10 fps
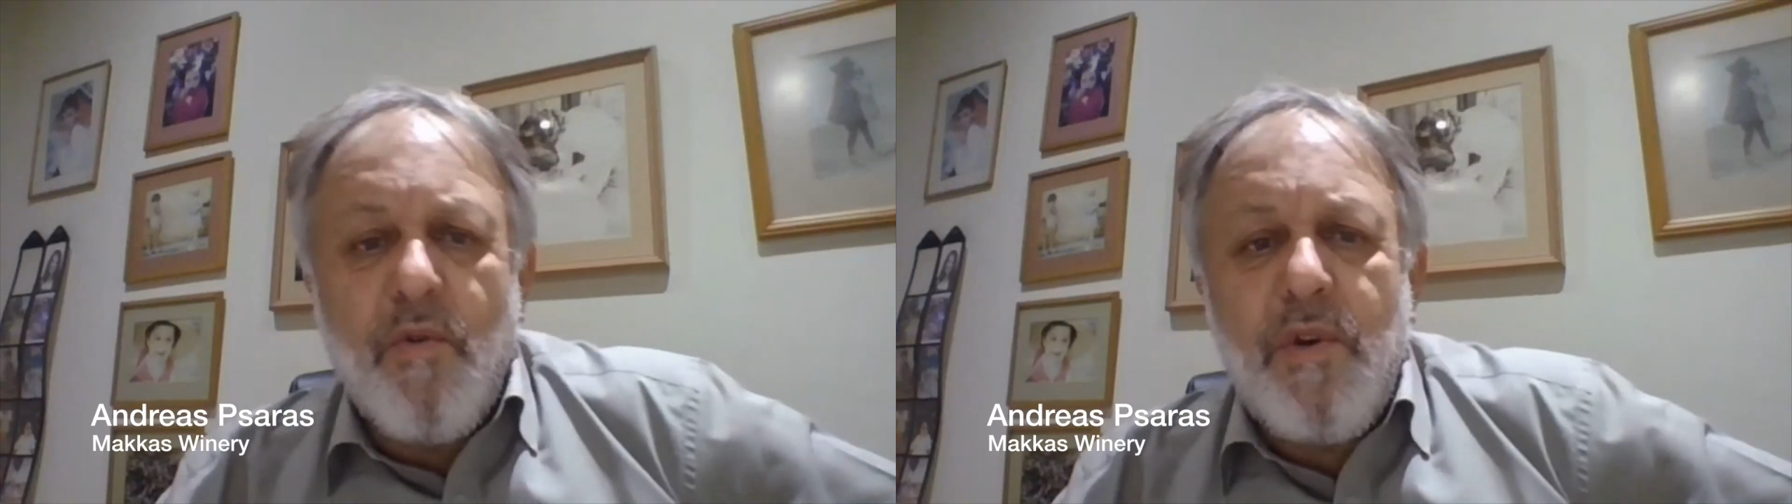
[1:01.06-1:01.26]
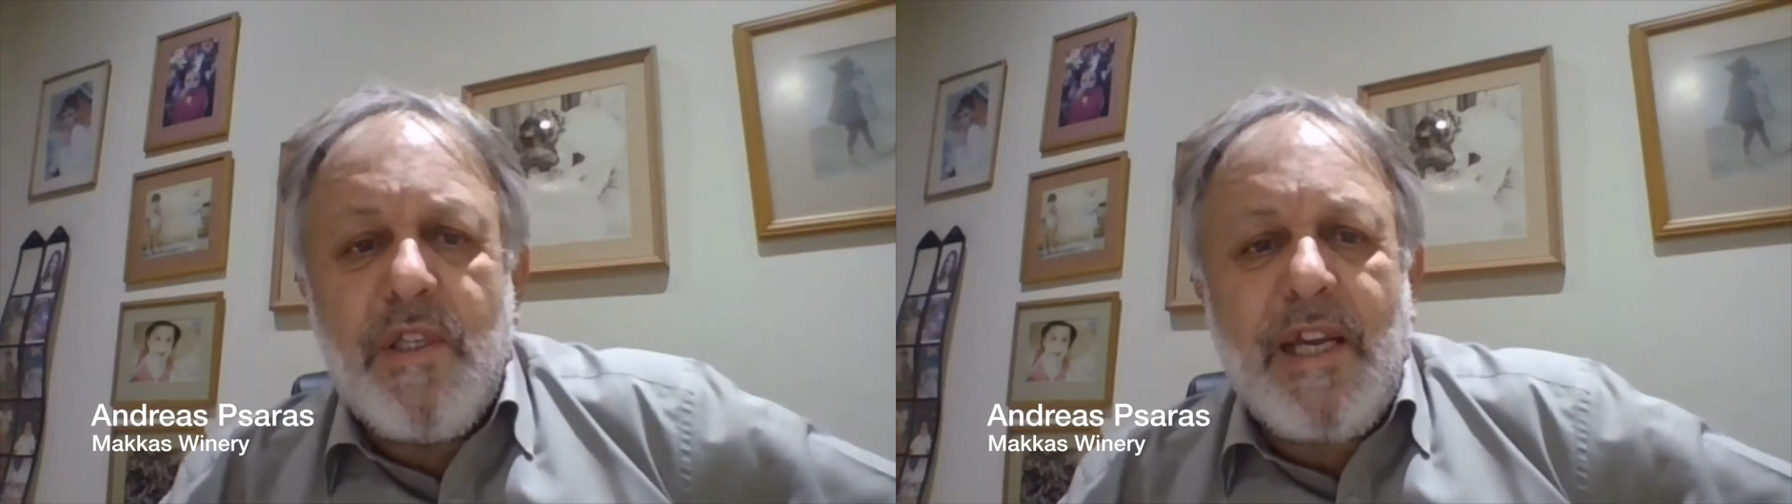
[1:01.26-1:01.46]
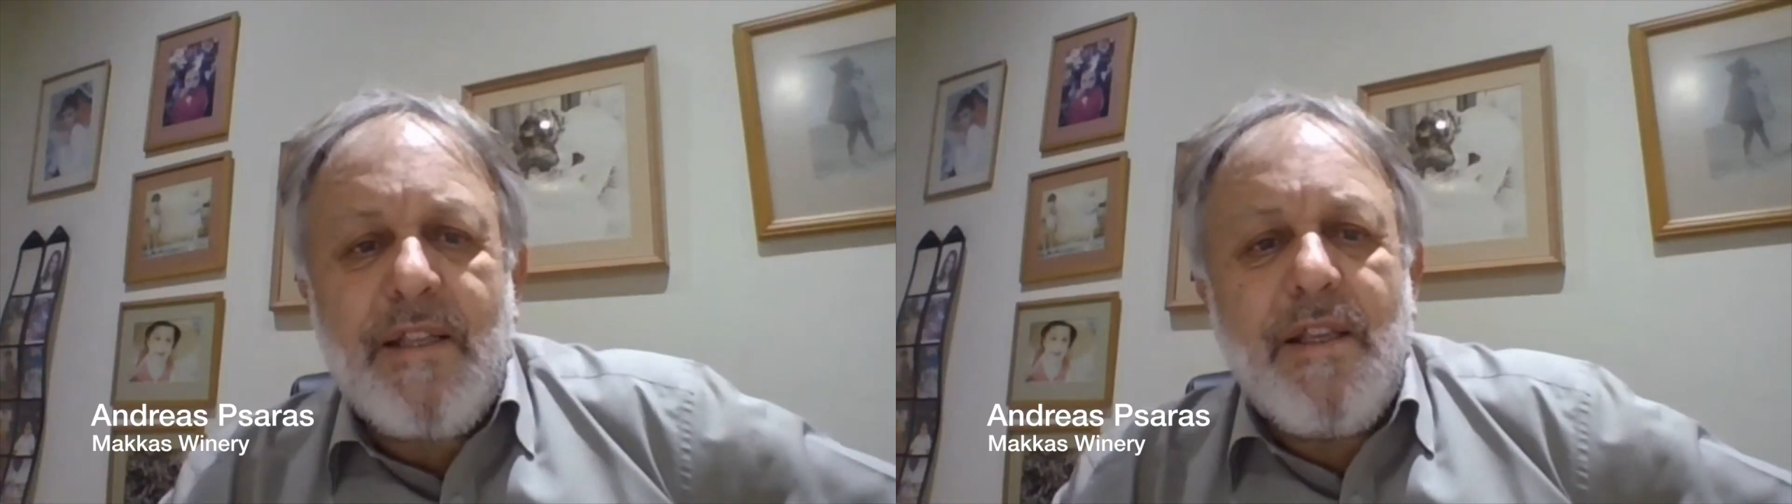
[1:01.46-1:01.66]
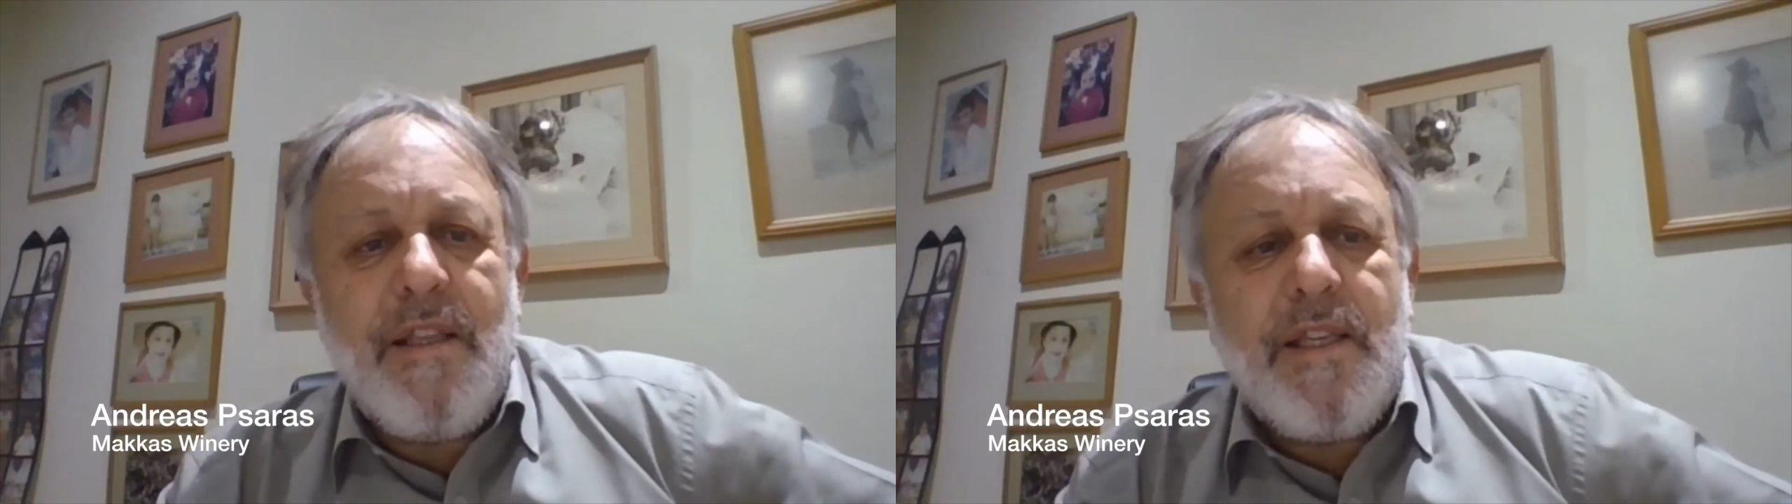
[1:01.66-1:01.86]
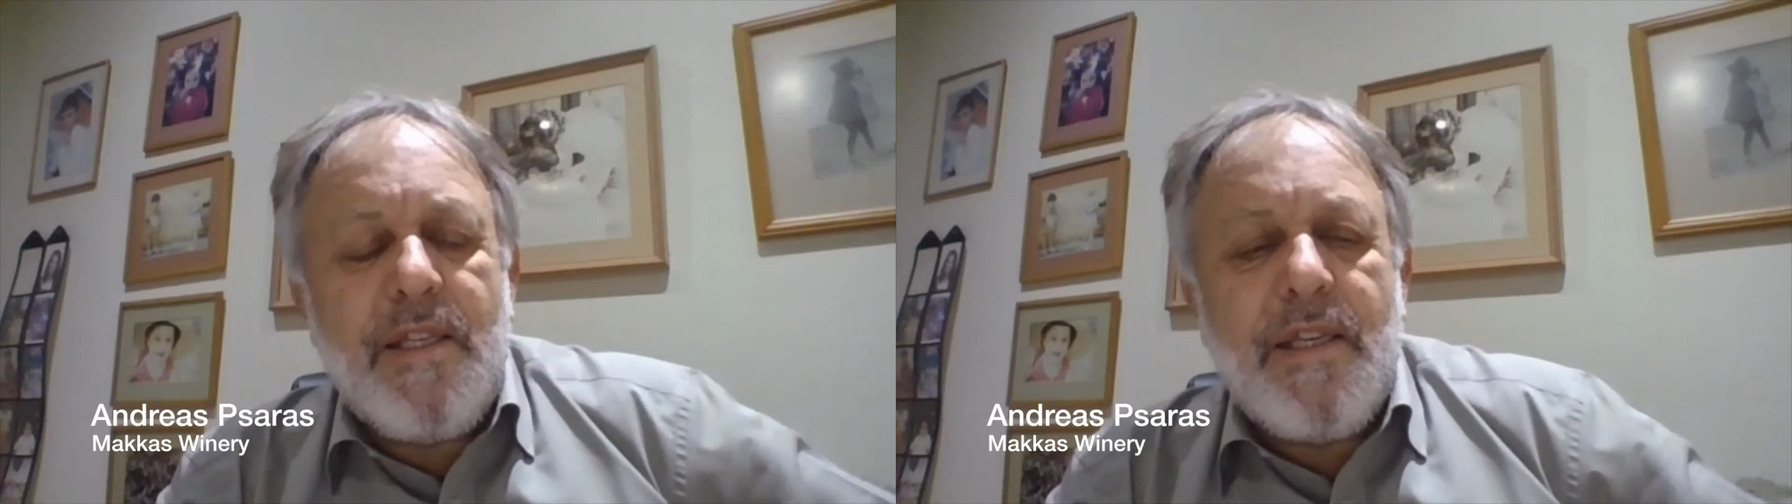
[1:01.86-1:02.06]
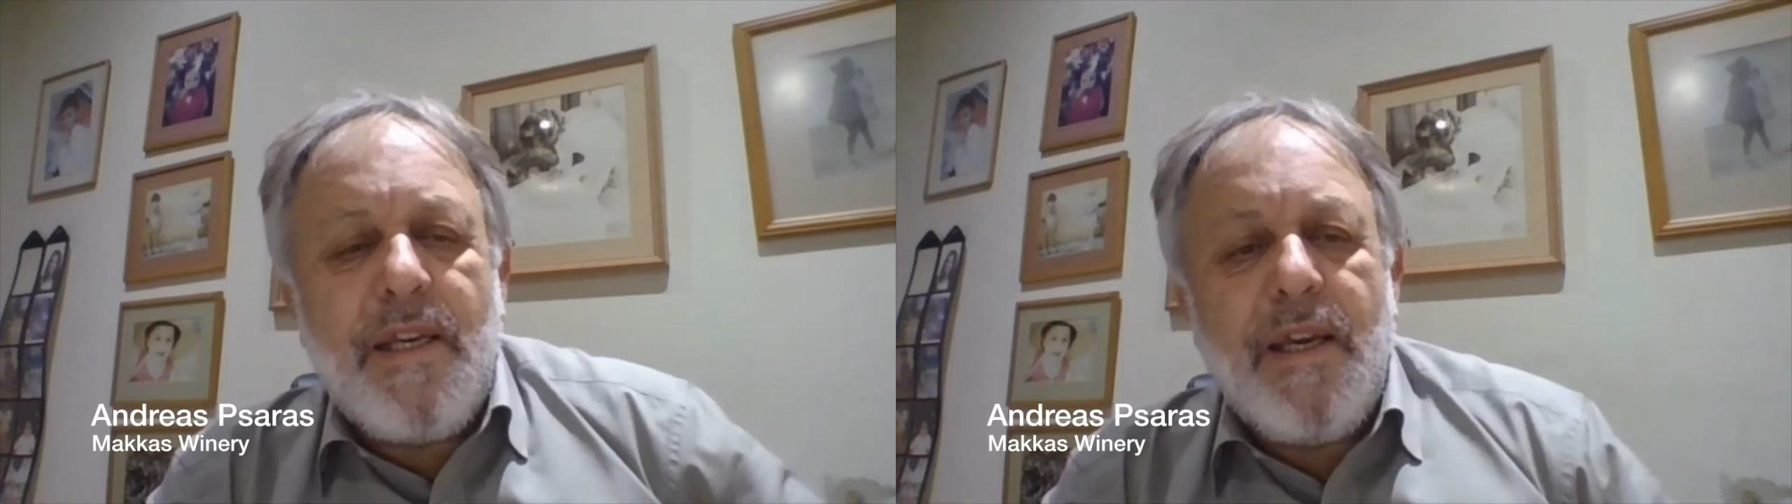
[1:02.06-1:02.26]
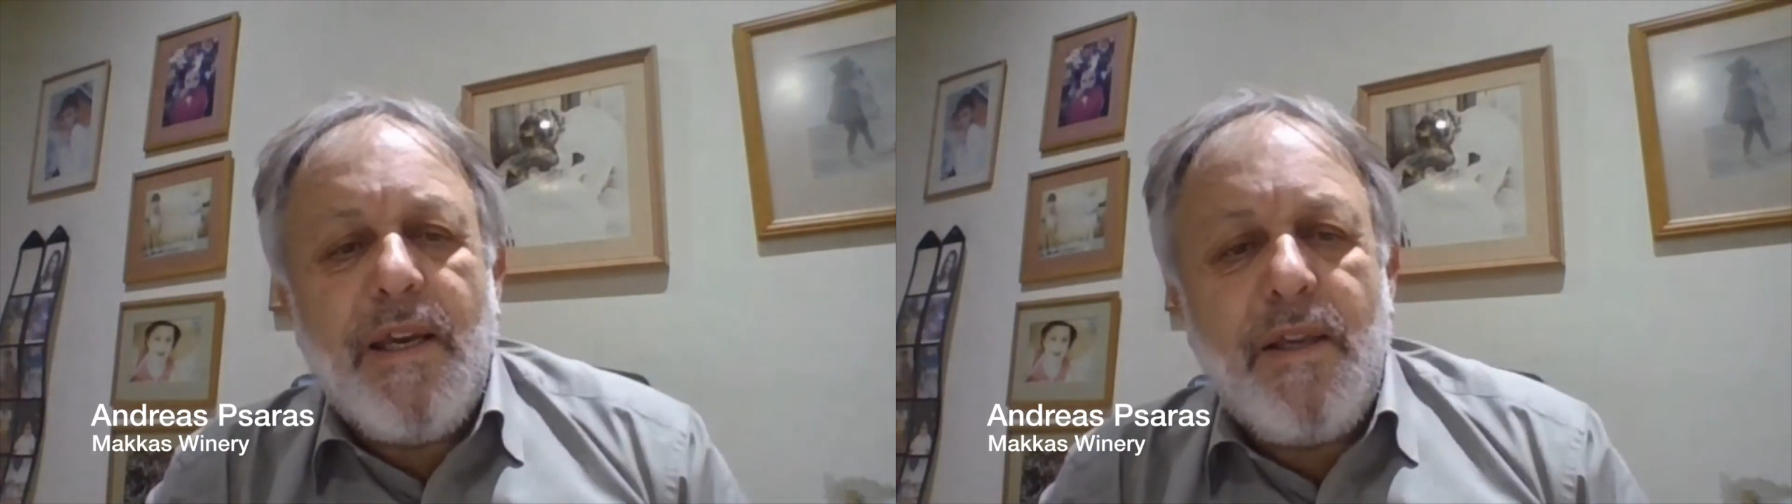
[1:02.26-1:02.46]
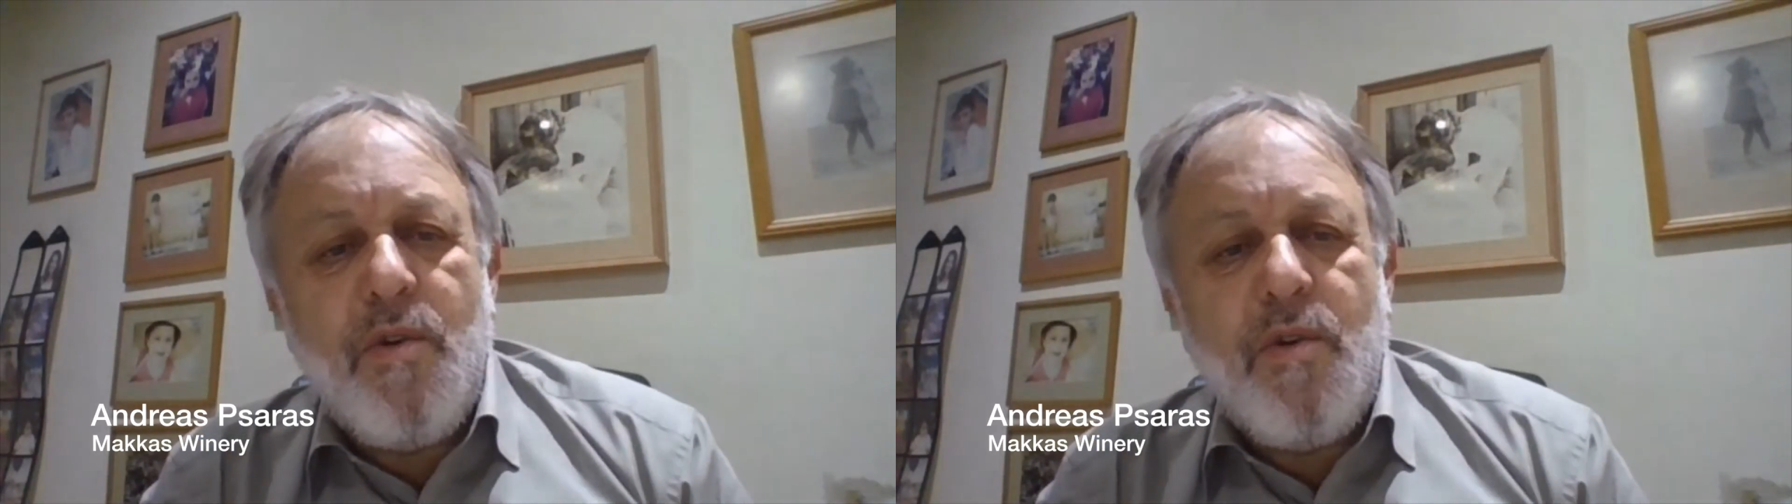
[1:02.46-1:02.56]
We started this uh,